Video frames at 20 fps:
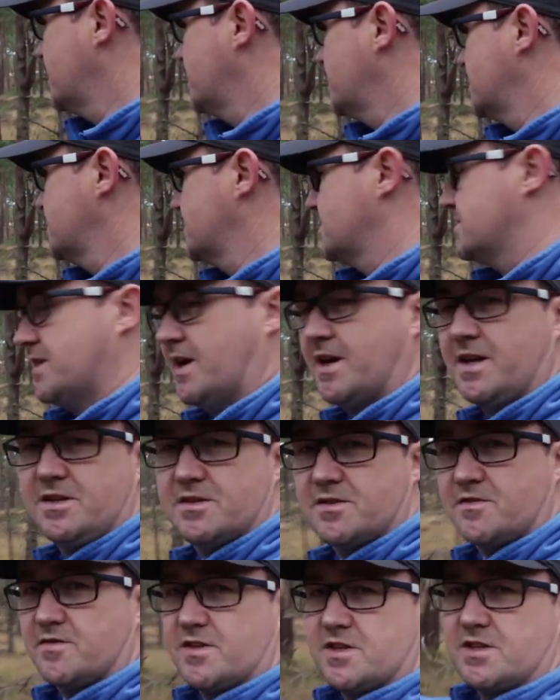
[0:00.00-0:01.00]
There's
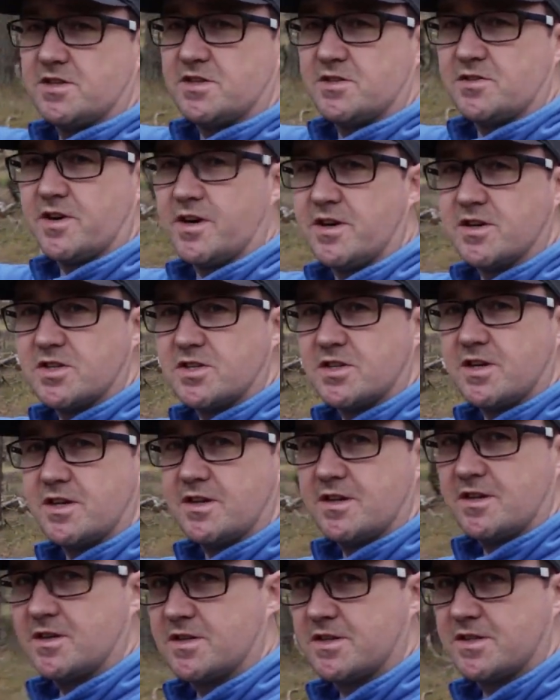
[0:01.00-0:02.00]
signs of
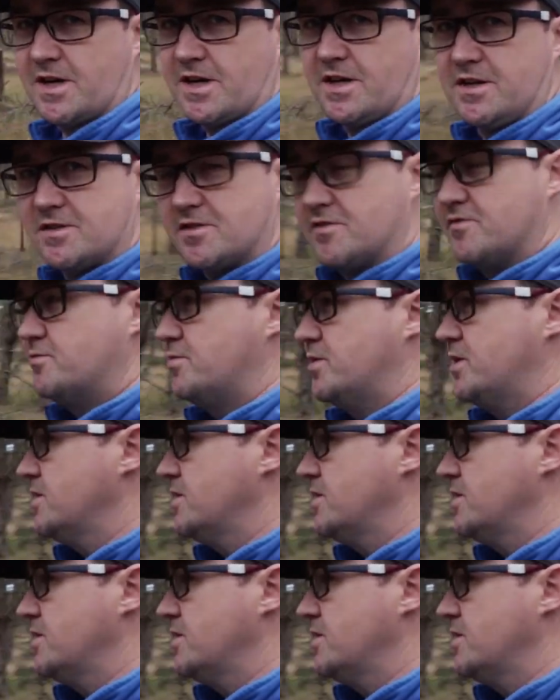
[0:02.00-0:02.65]
destruction, there's signs of